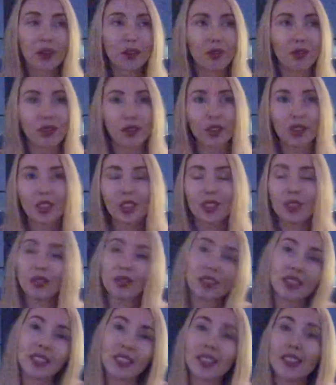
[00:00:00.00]
At first
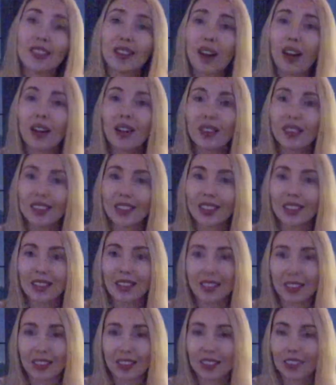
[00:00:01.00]
you see, oh, it's
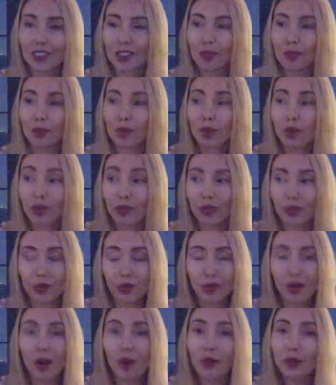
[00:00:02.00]
like such a beautiful
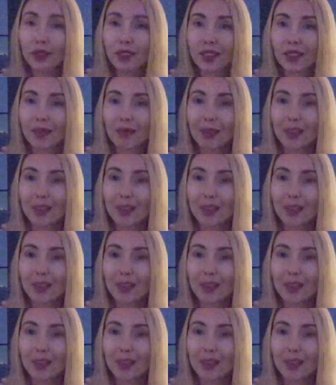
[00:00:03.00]
fountain,